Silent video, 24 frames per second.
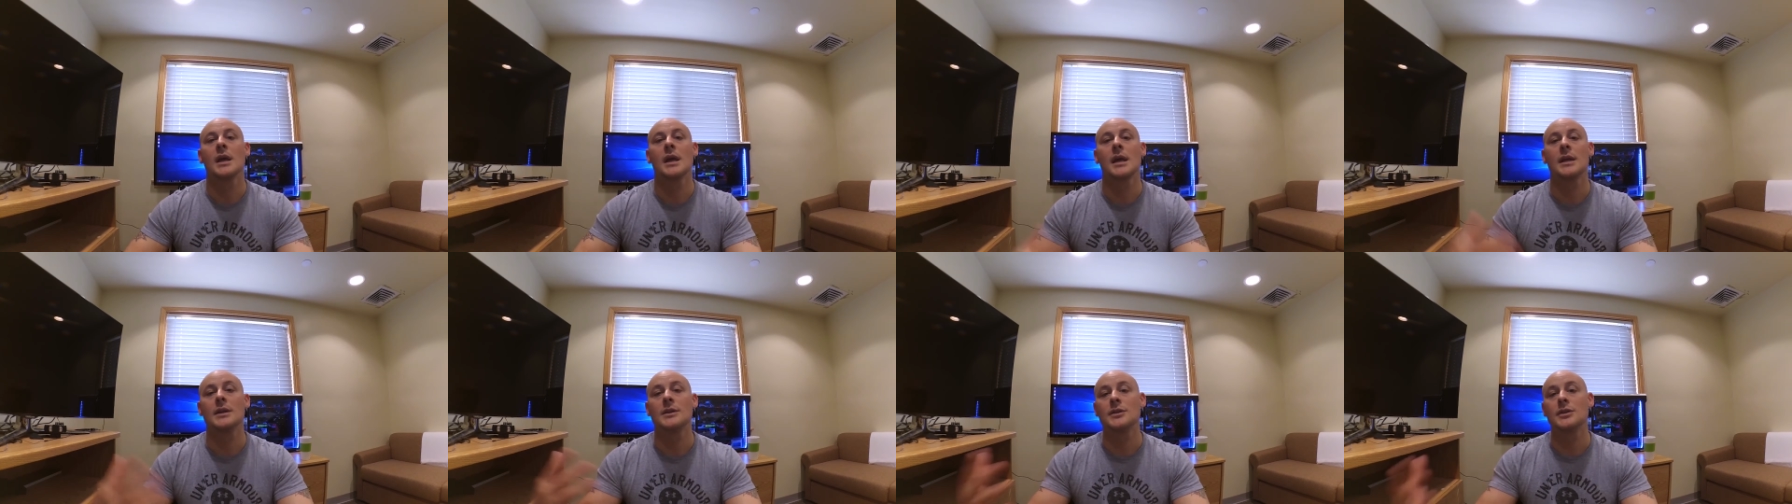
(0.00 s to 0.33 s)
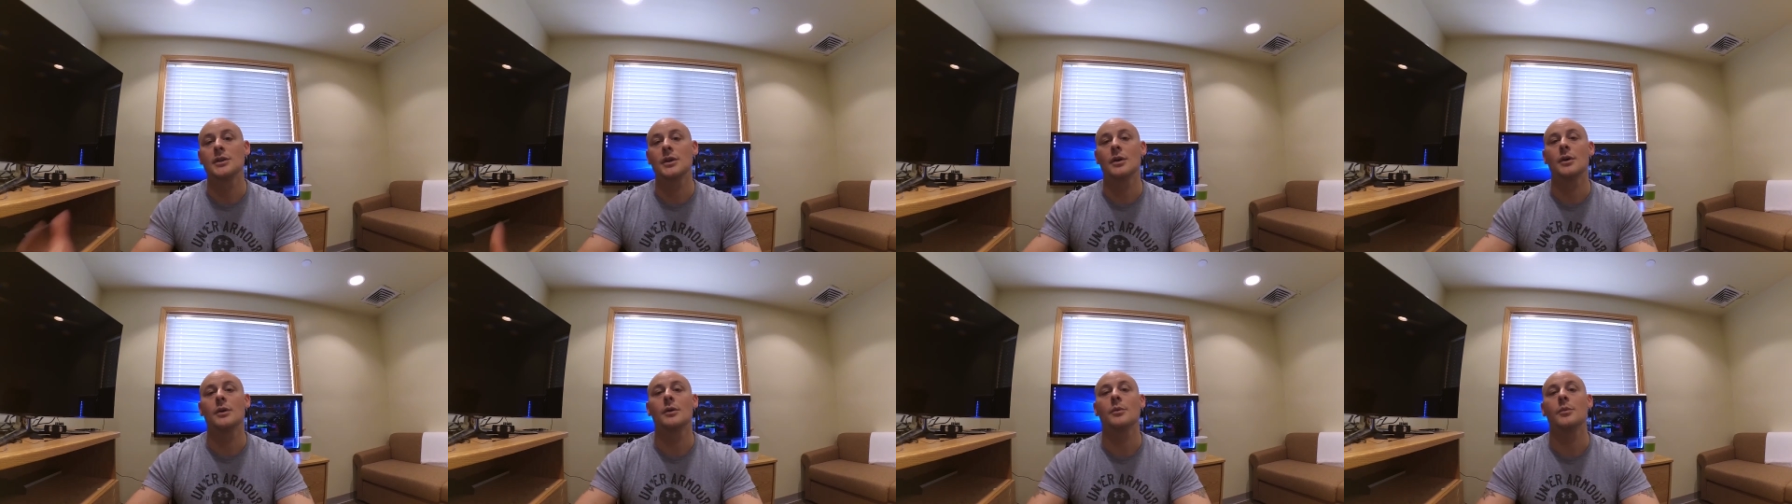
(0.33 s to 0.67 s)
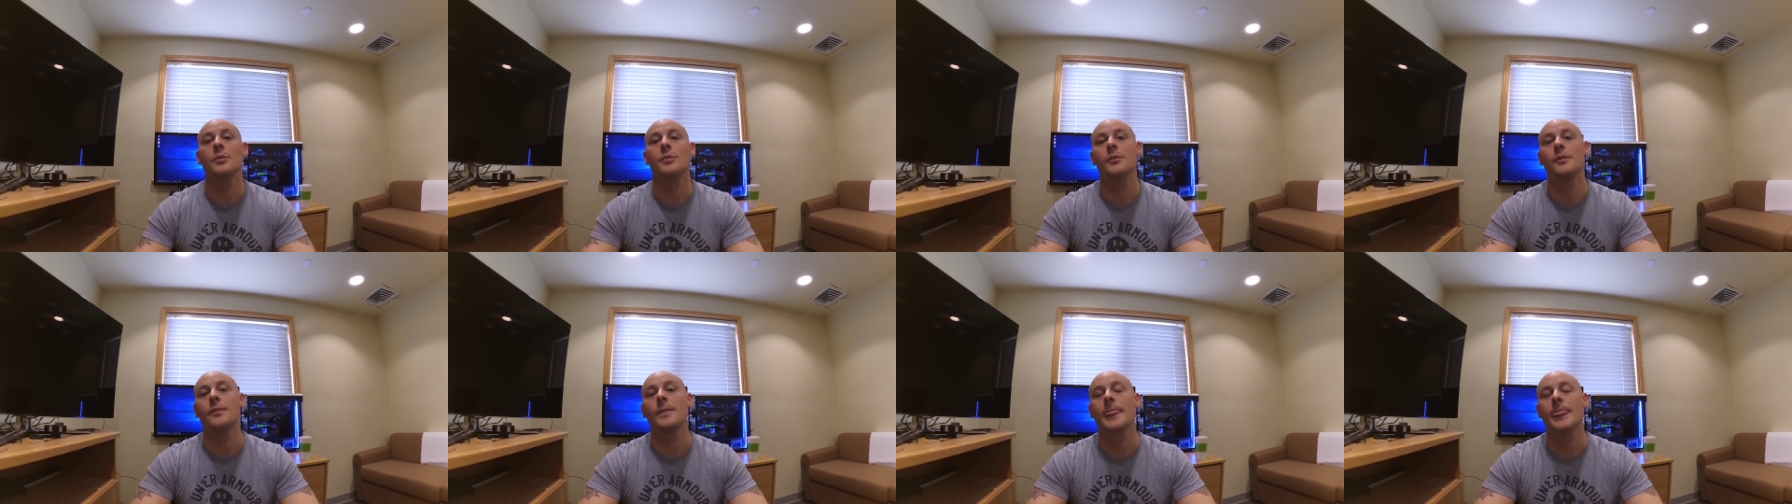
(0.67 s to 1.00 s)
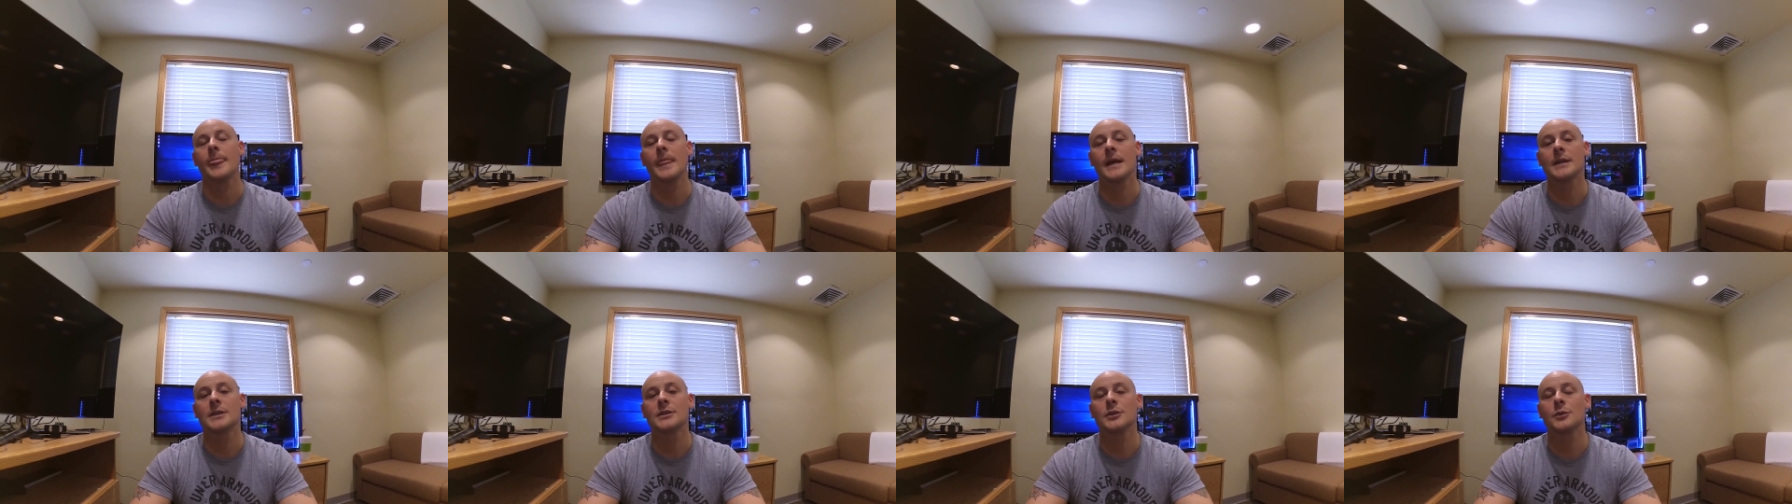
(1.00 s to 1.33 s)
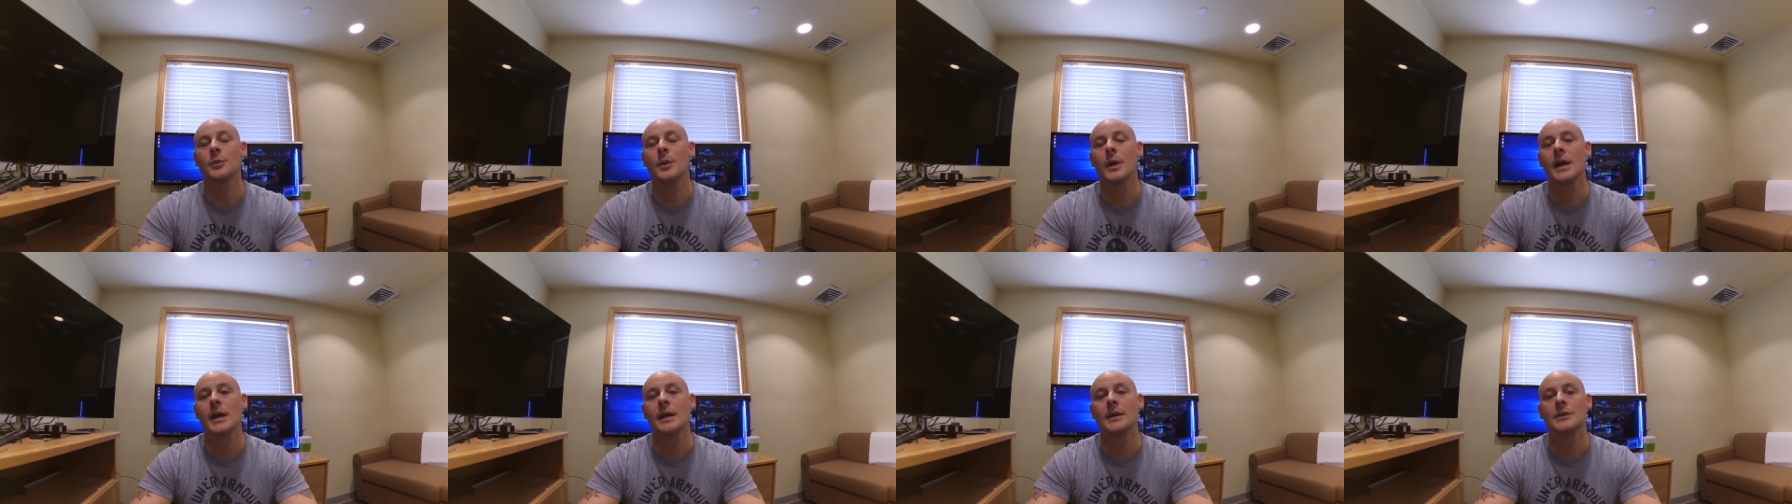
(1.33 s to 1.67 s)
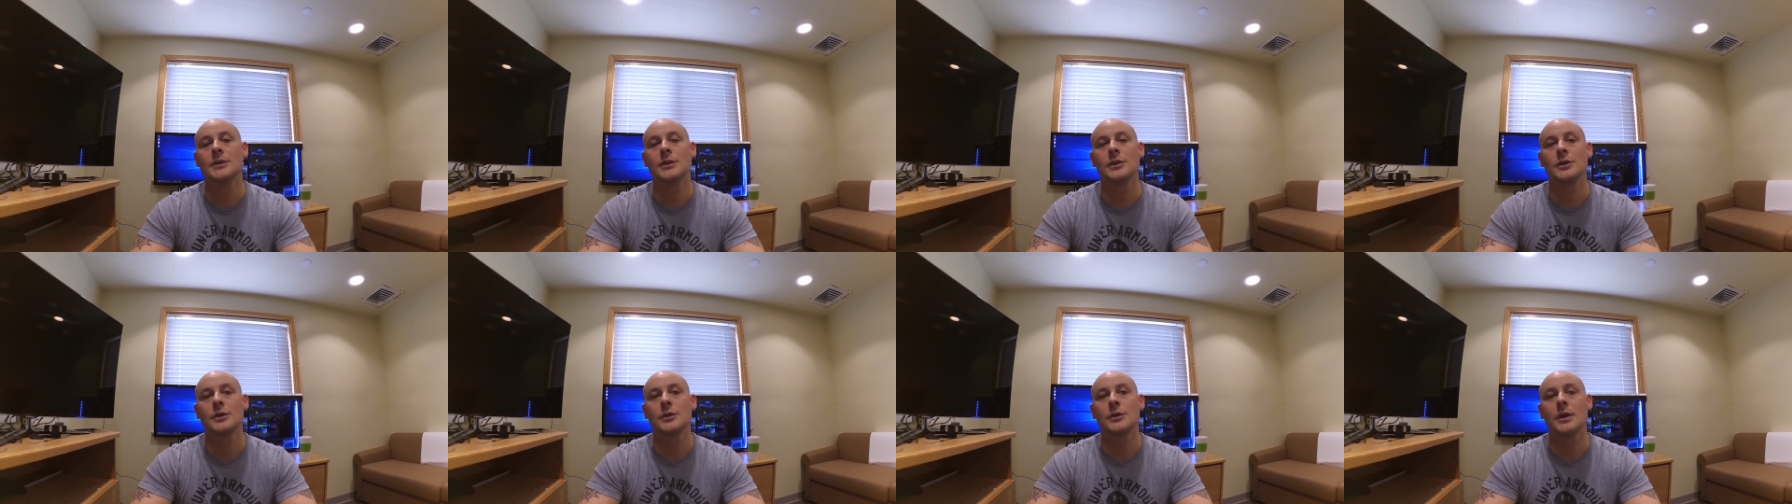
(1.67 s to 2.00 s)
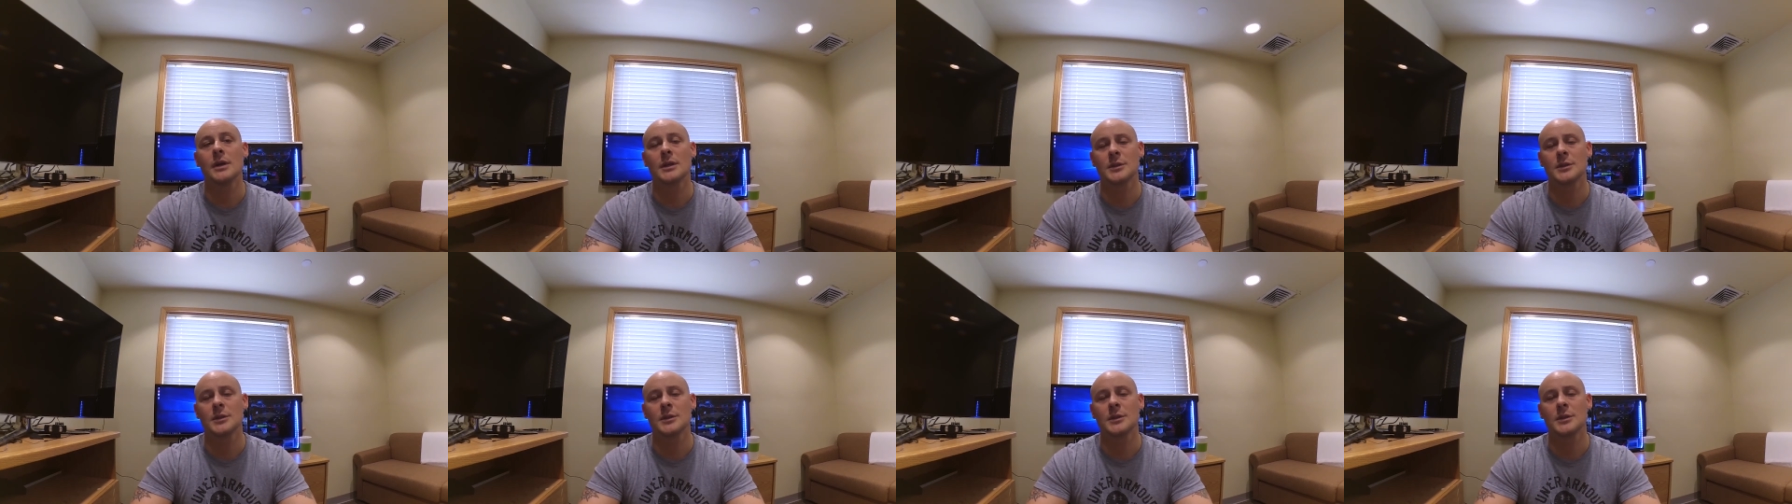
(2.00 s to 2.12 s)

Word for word: and so that's a way to,